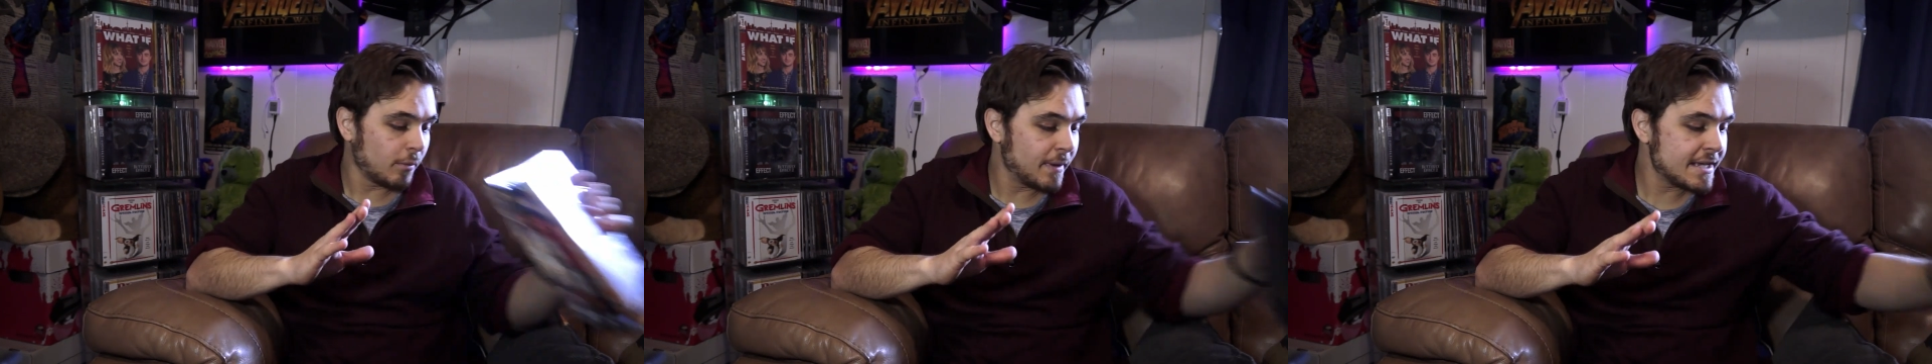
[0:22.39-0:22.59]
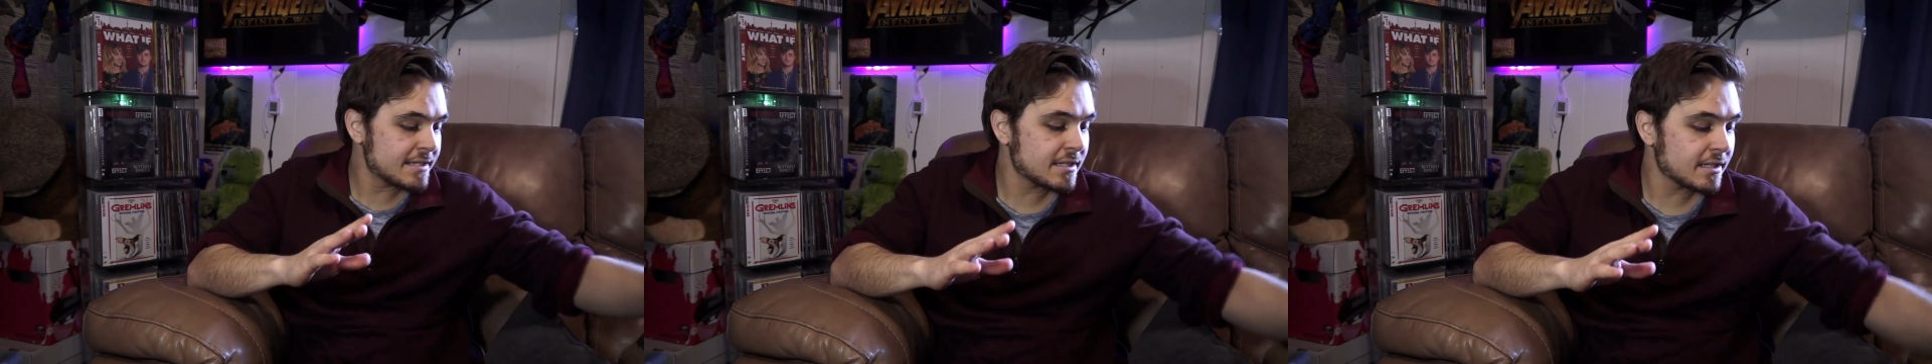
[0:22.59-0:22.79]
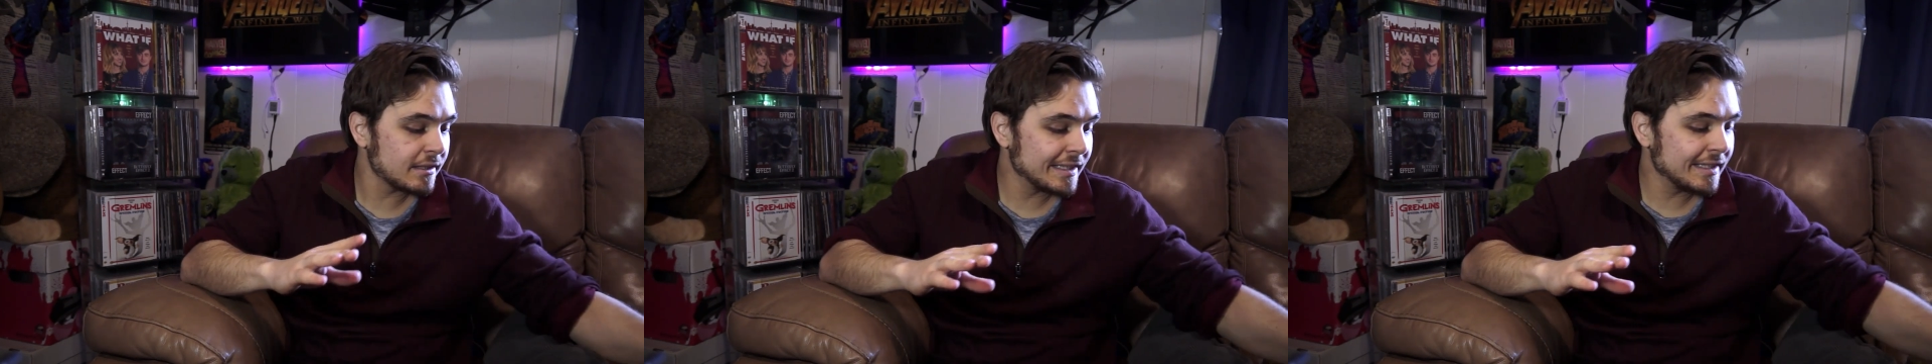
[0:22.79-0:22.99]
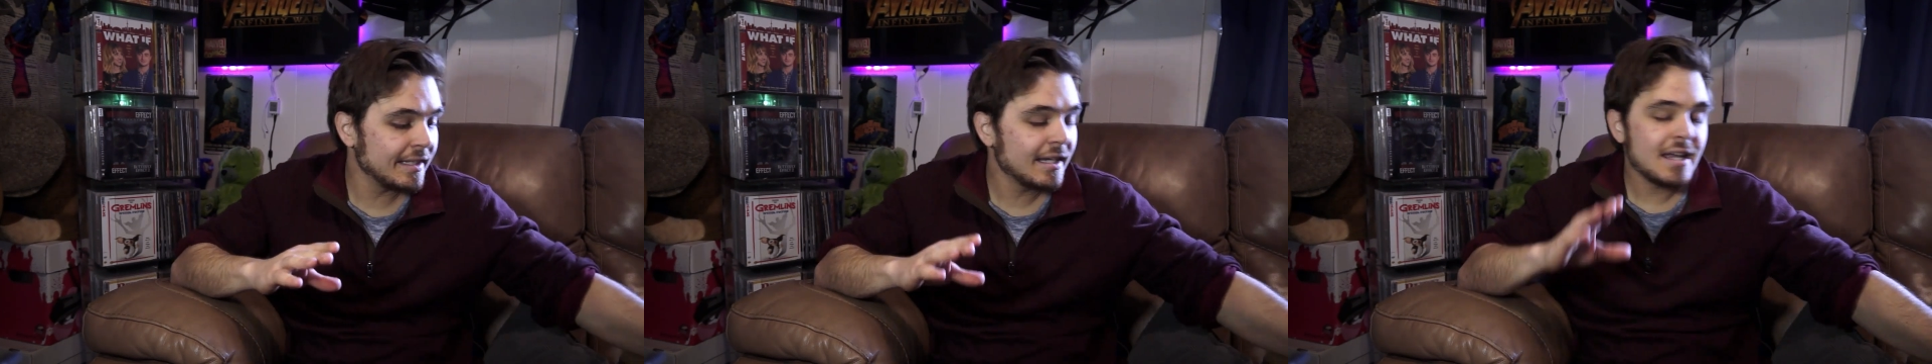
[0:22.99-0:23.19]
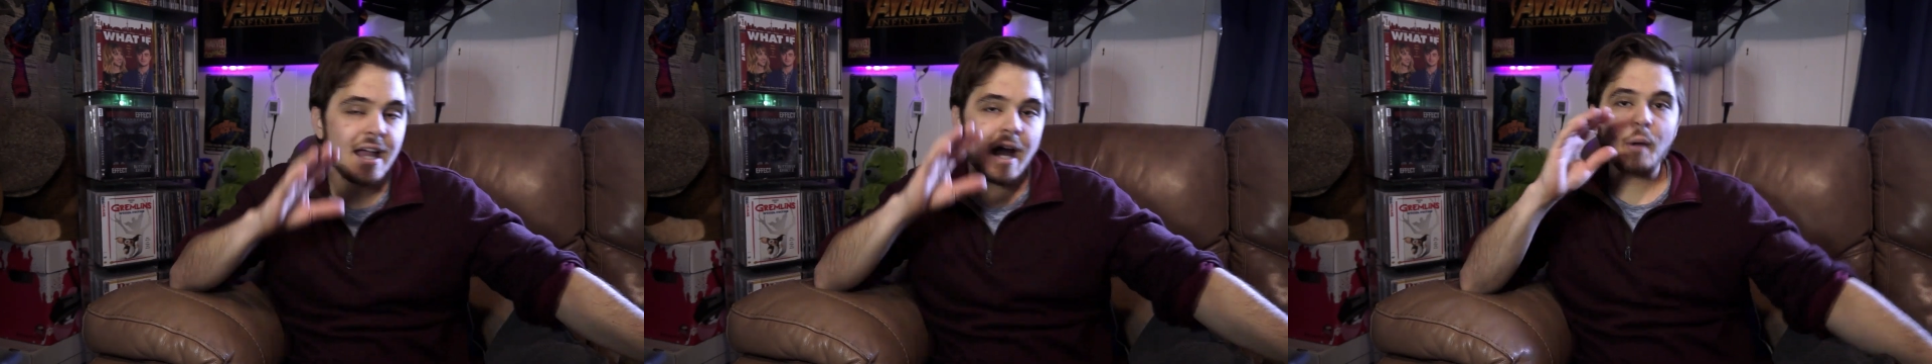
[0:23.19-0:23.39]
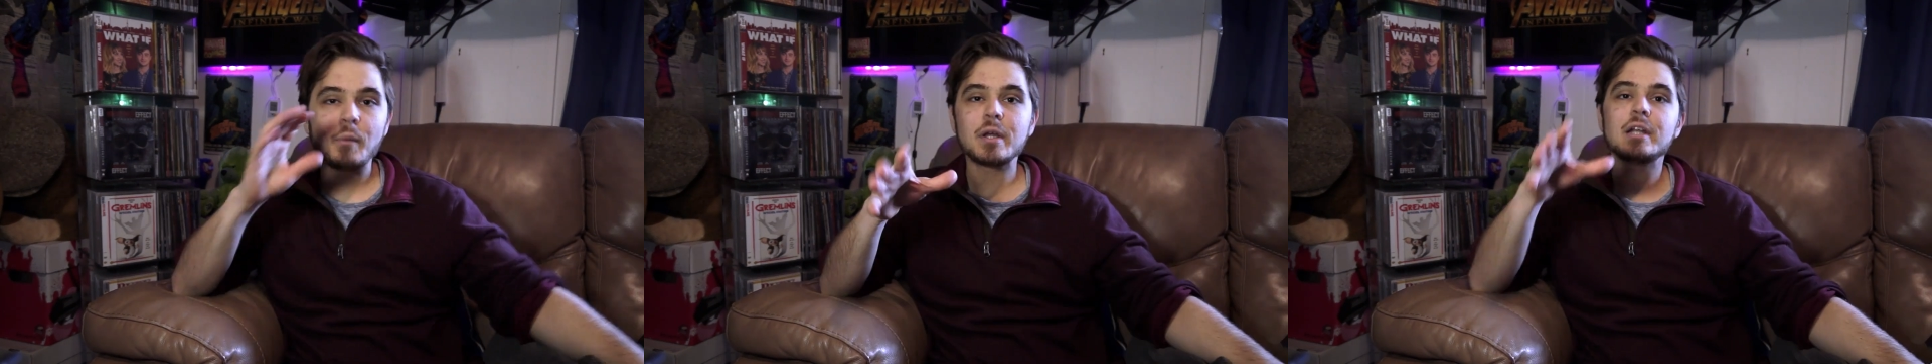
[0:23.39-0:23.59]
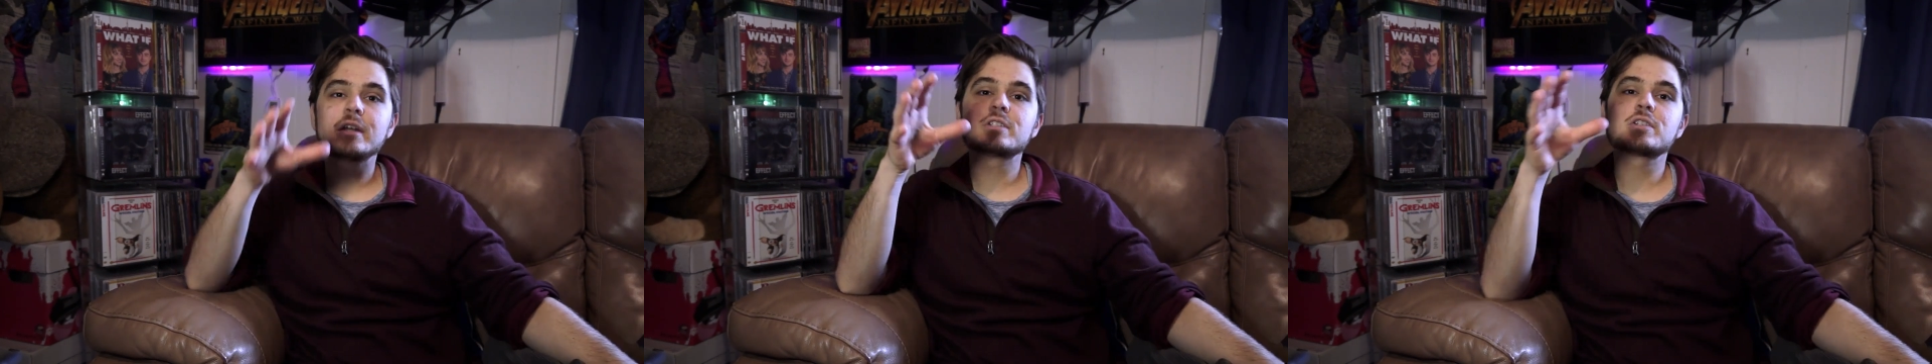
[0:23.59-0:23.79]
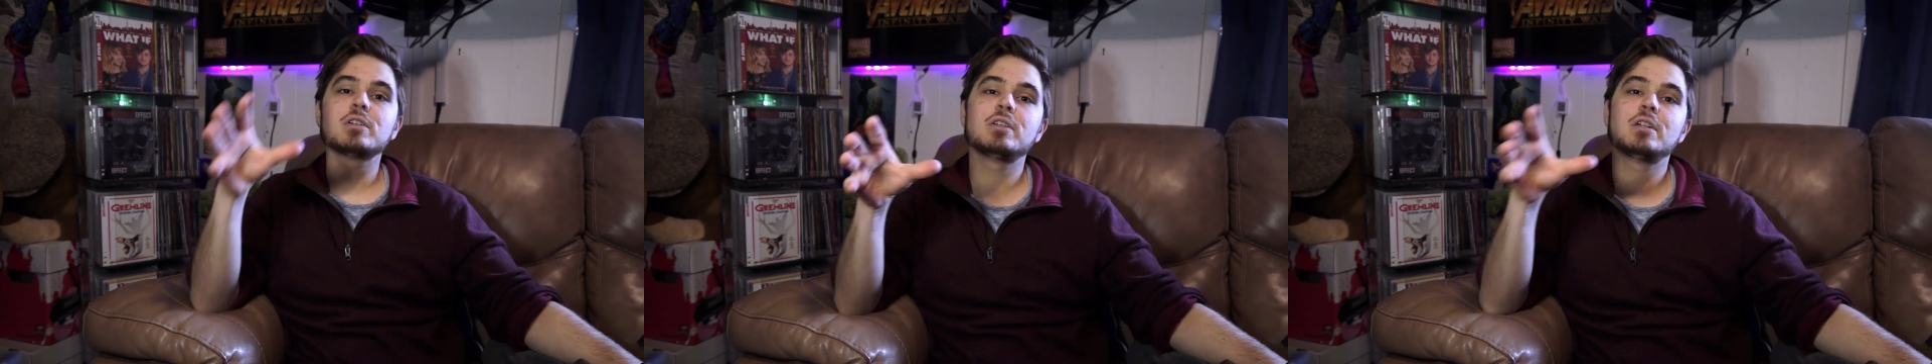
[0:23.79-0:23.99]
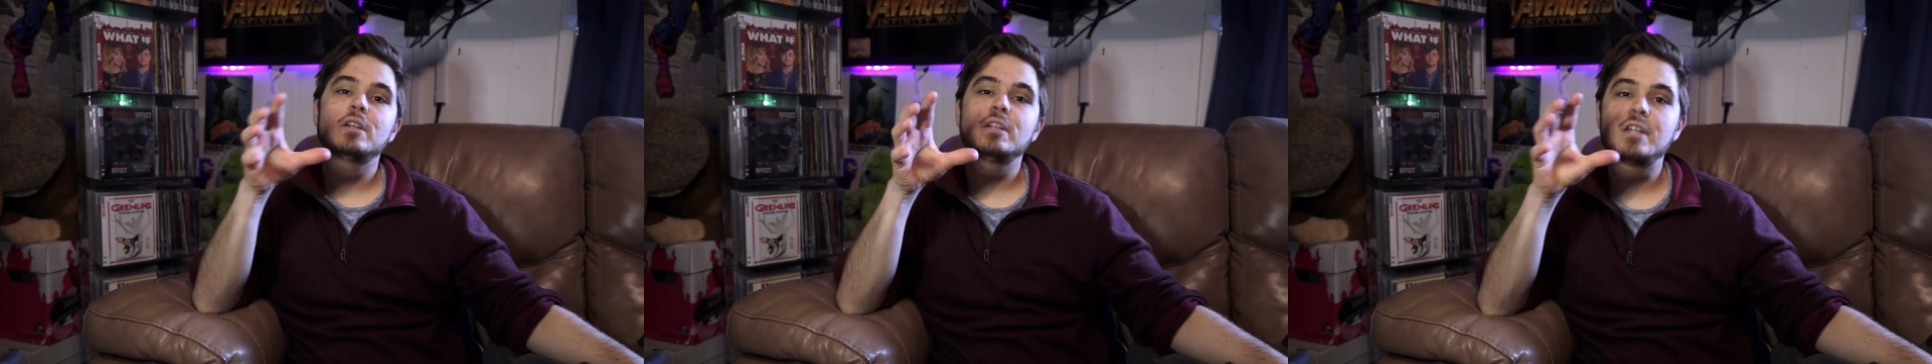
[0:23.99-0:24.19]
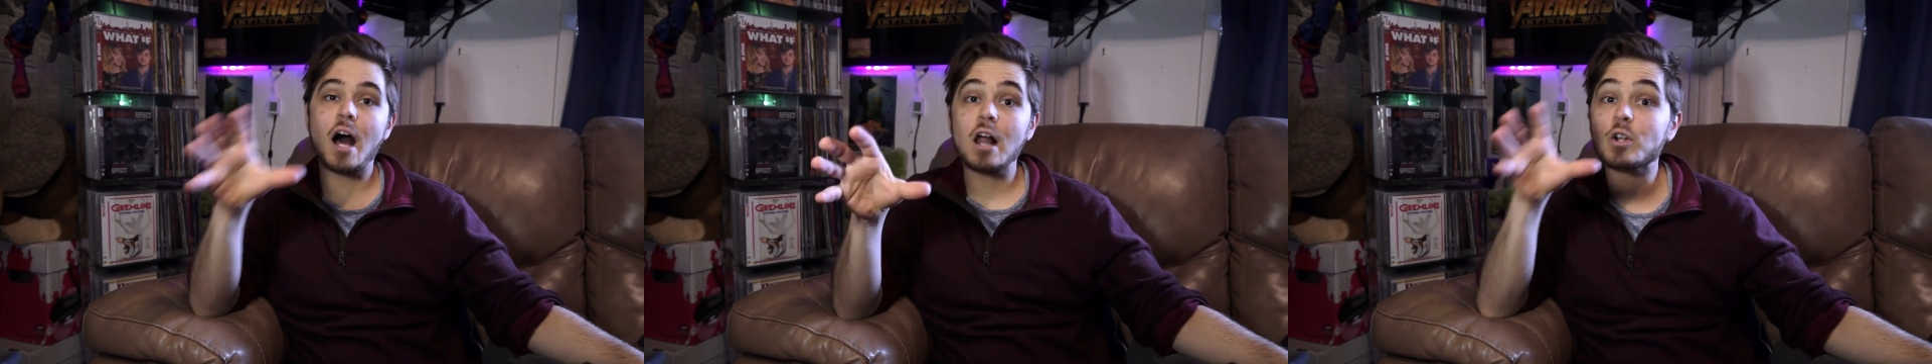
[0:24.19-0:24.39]
Basically, I went into
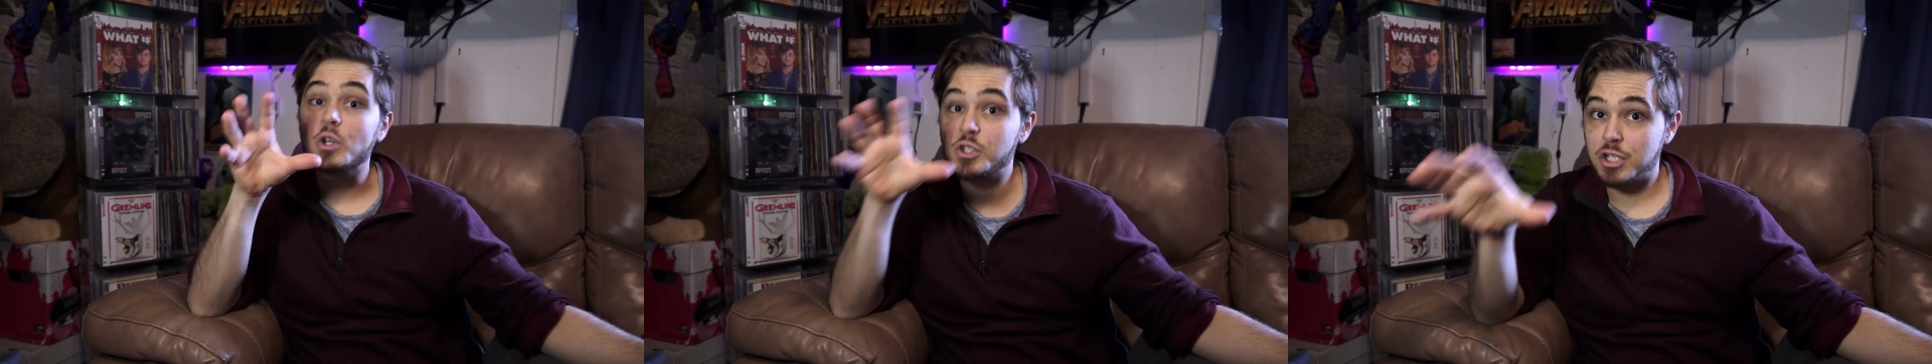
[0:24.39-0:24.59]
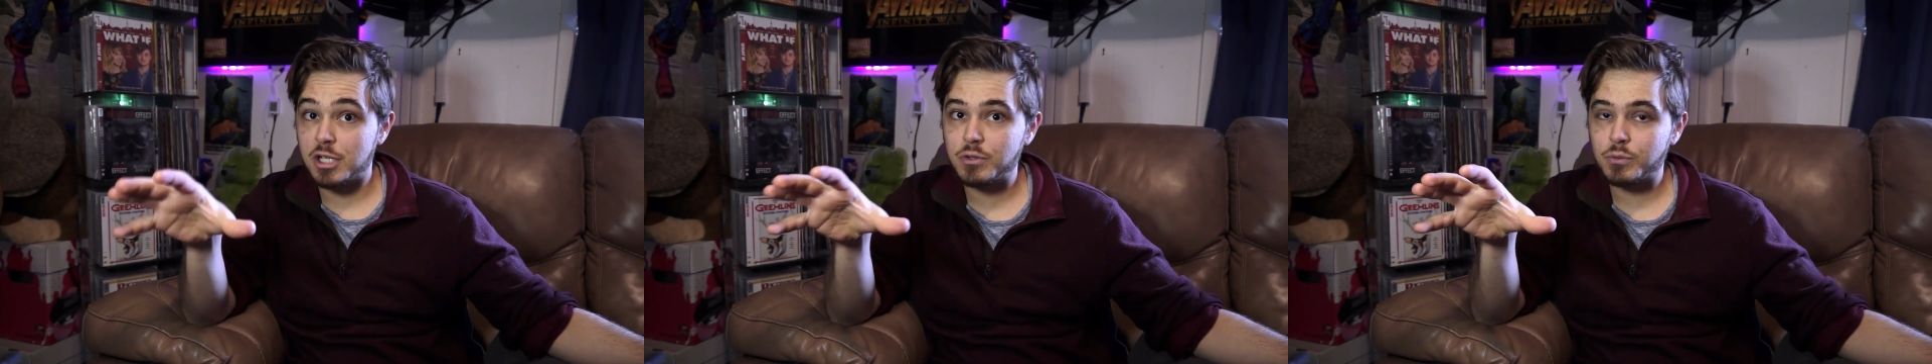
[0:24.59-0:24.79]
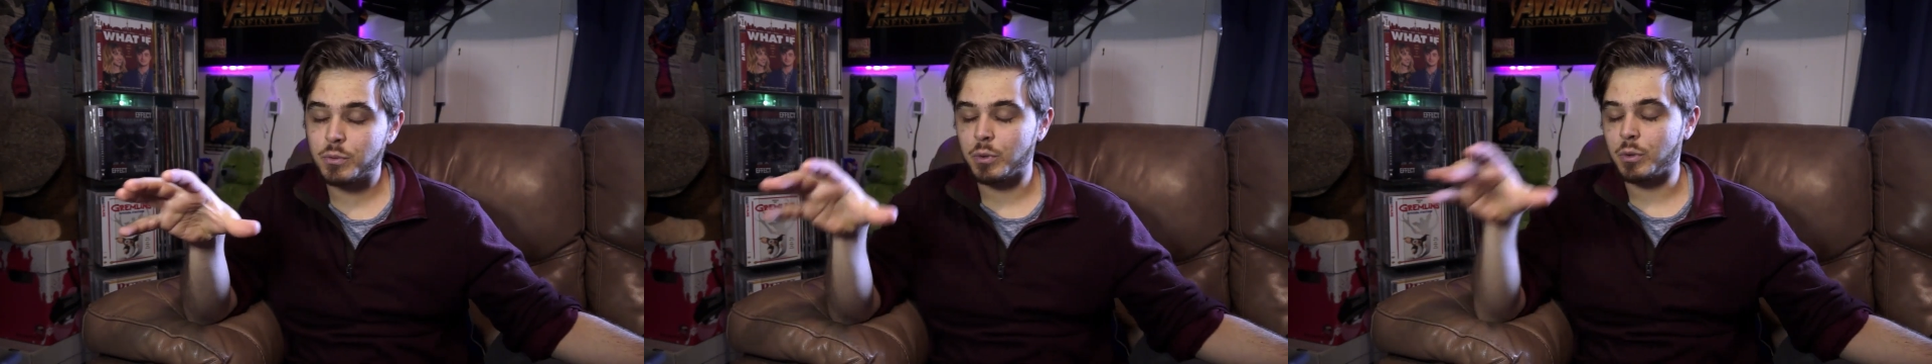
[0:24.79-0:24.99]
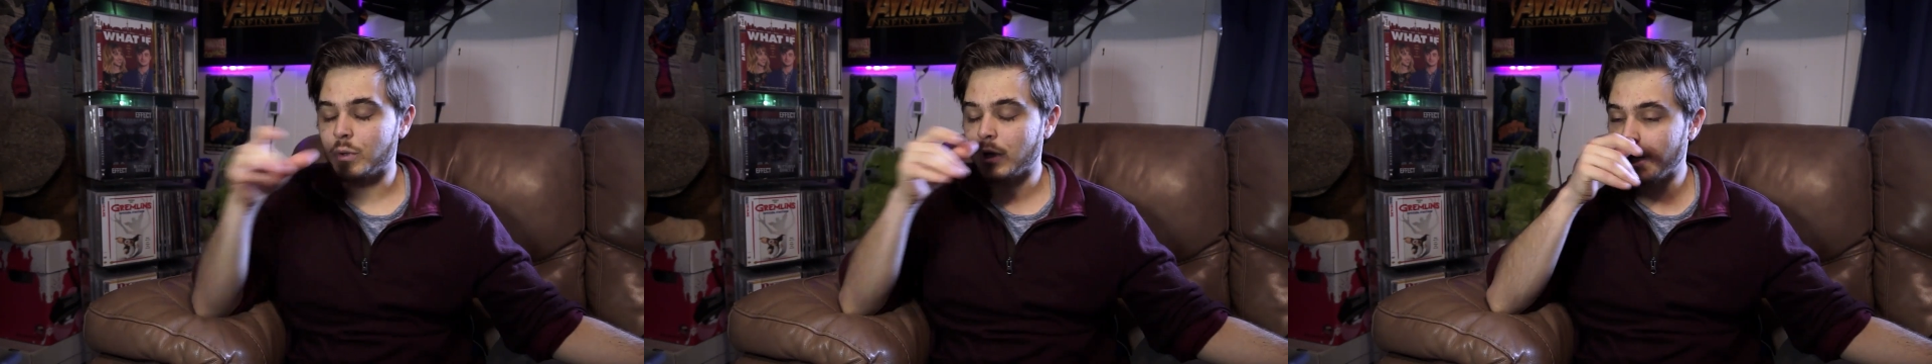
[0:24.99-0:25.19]
the Dollar General.